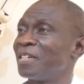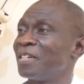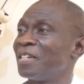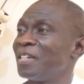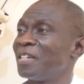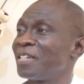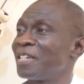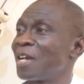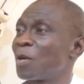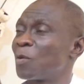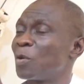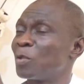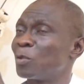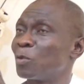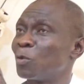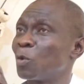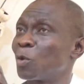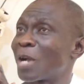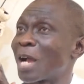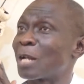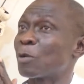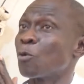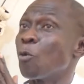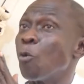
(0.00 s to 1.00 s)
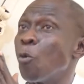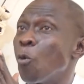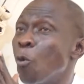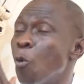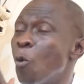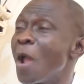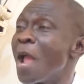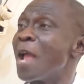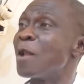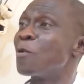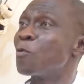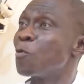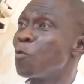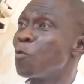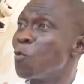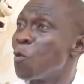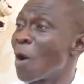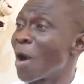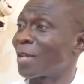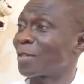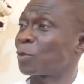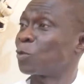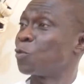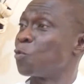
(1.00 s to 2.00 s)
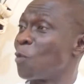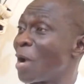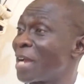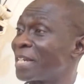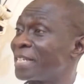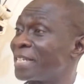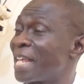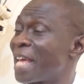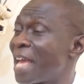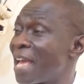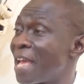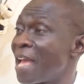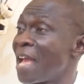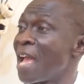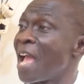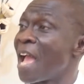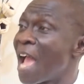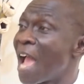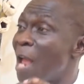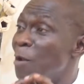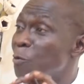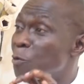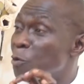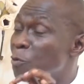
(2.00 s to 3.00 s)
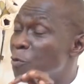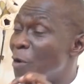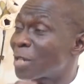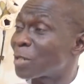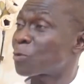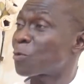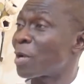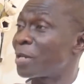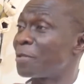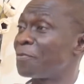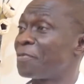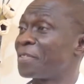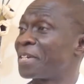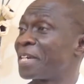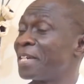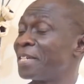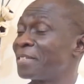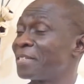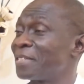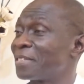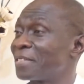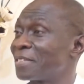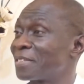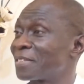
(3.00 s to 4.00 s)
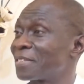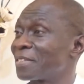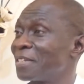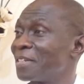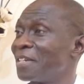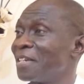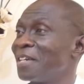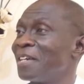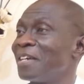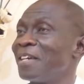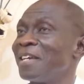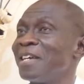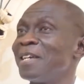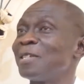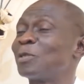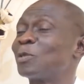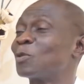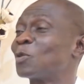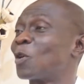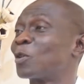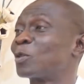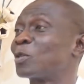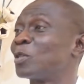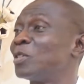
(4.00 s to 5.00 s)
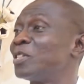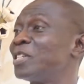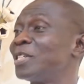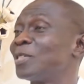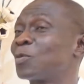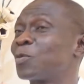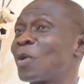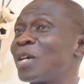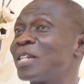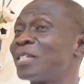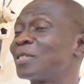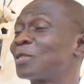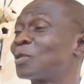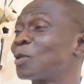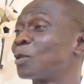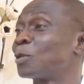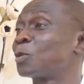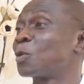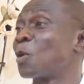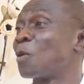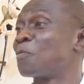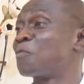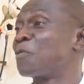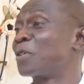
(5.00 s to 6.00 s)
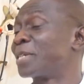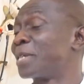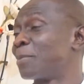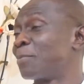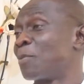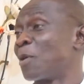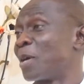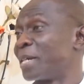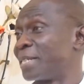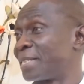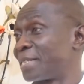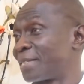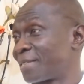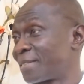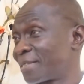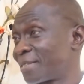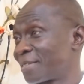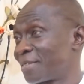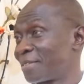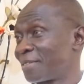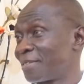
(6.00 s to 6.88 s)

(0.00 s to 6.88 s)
They are going to look at who has to work there and with what qualifications. It's not, this one is not job for the boys.